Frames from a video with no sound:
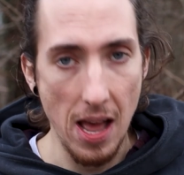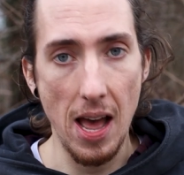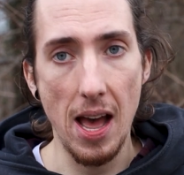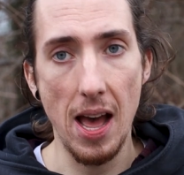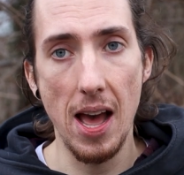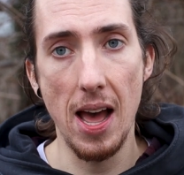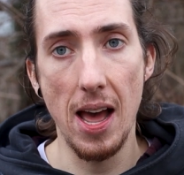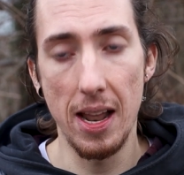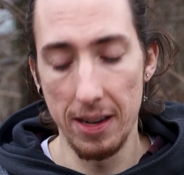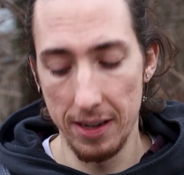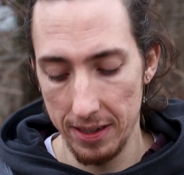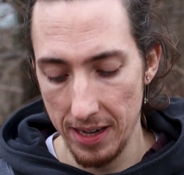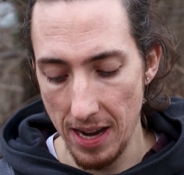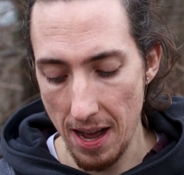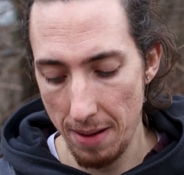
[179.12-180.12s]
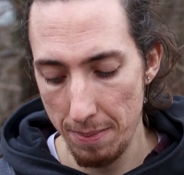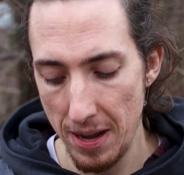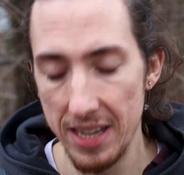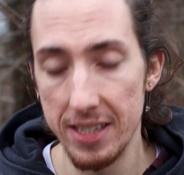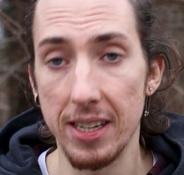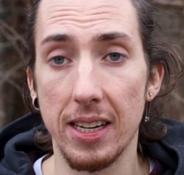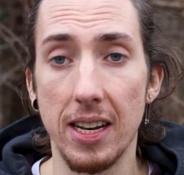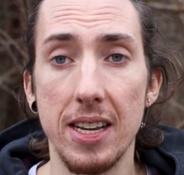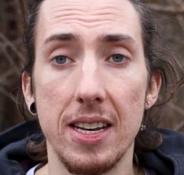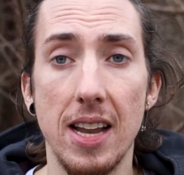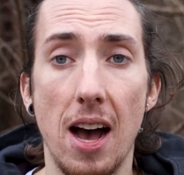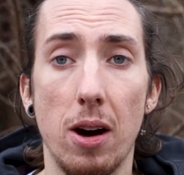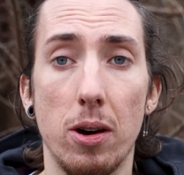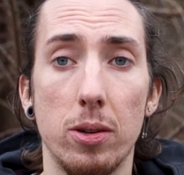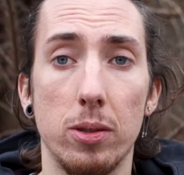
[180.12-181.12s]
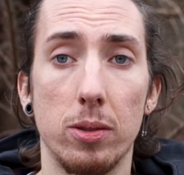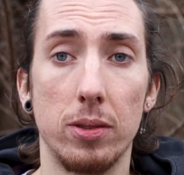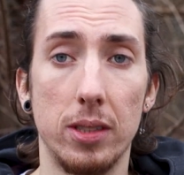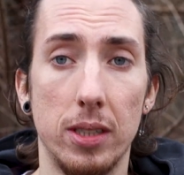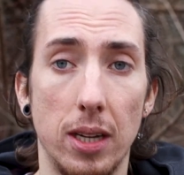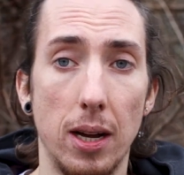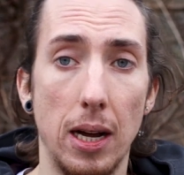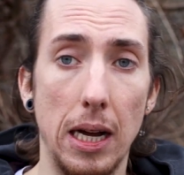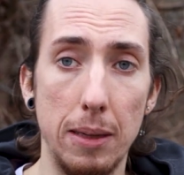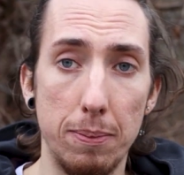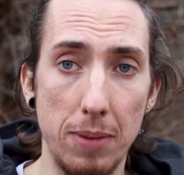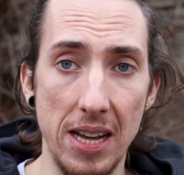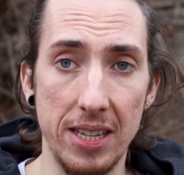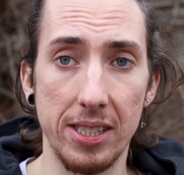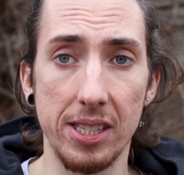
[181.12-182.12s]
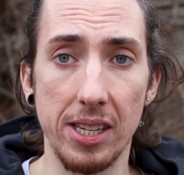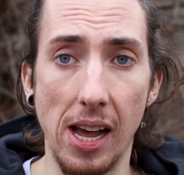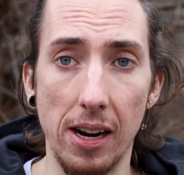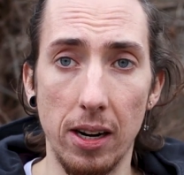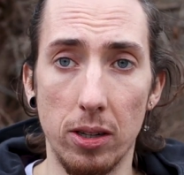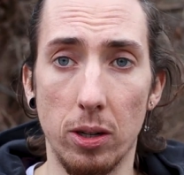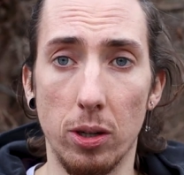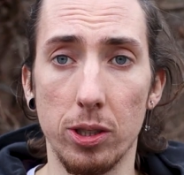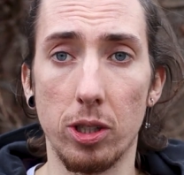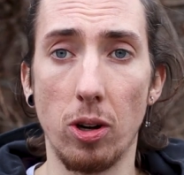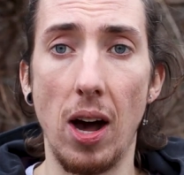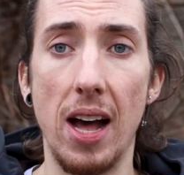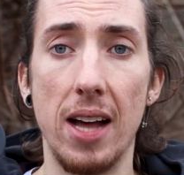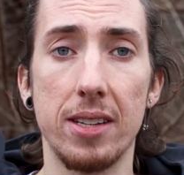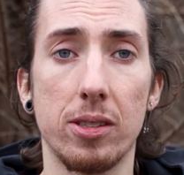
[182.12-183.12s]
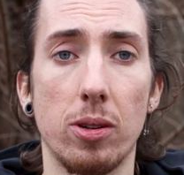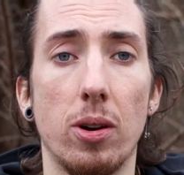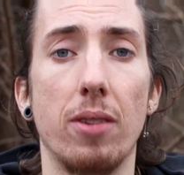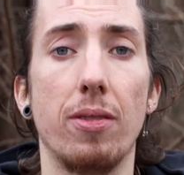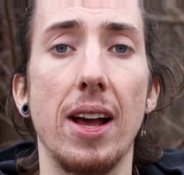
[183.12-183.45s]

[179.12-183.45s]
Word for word: And yeah, basically now the plastic scanner also has sort